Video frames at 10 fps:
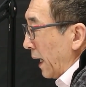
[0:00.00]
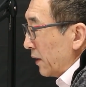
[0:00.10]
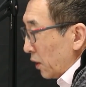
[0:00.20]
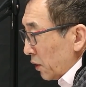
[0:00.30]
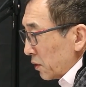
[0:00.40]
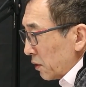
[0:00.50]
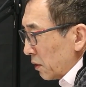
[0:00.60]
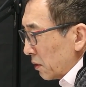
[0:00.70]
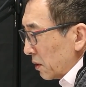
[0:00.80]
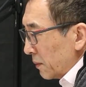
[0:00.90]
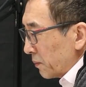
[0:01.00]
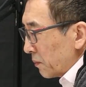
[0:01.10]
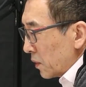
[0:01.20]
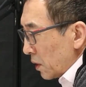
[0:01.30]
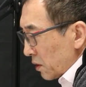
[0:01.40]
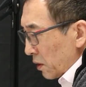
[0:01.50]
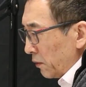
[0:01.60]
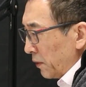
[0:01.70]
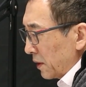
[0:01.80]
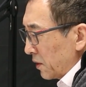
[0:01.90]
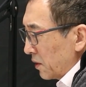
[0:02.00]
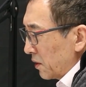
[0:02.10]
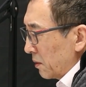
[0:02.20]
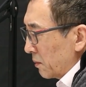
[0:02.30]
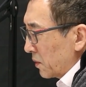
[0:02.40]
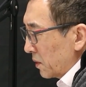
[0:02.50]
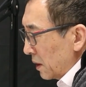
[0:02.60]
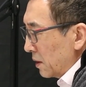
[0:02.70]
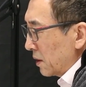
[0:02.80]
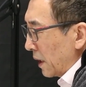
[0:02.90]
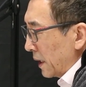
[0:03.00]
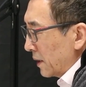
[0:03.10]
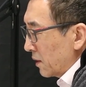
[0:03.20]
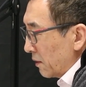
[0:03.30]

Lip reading: And also, the software systems these days,